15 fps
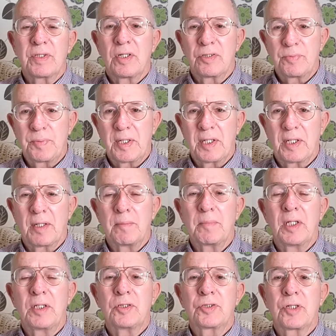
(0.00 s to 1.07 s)
for those being our
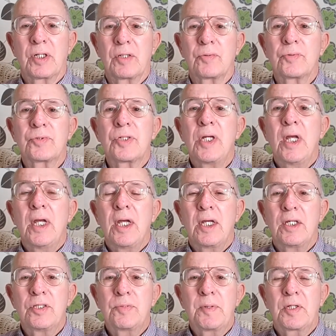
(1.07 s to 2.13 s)
main channels
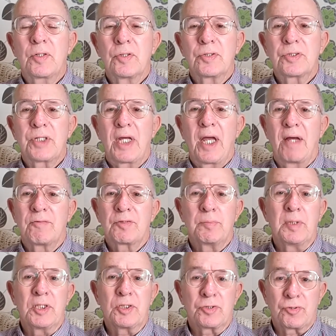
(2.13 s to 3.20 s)
is because they have
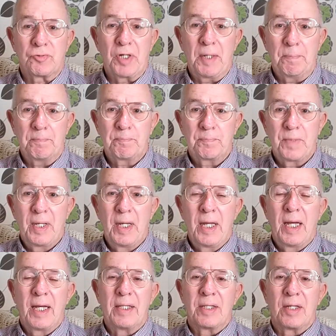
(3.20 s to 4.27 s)
some history
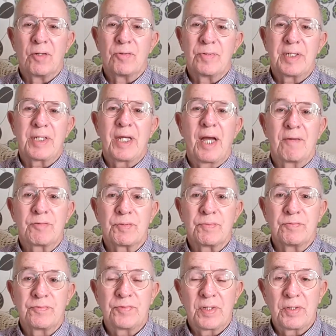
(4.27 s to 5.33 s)
and they already have
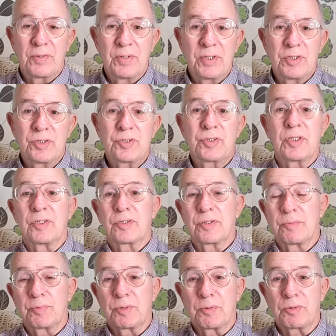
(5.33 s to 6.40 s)
some followers and
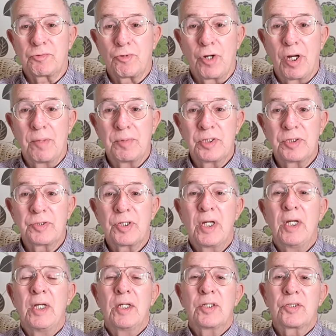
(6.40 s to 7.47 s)
some subscribers.
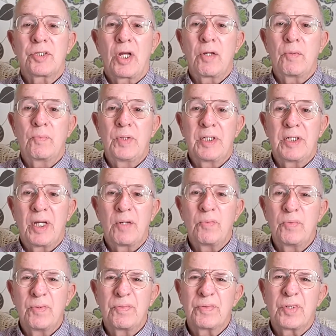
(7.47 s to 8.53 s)
So we know
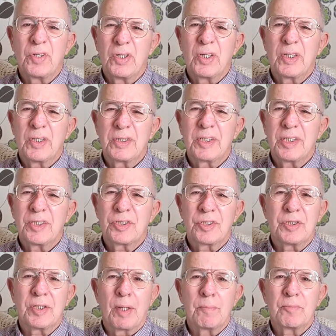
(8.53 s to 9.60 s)
we've got a
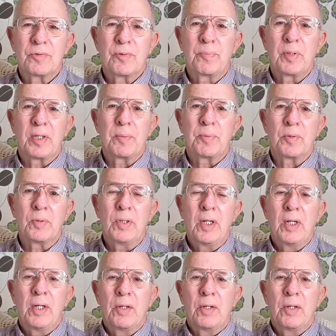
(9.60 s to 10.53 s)
decent number of people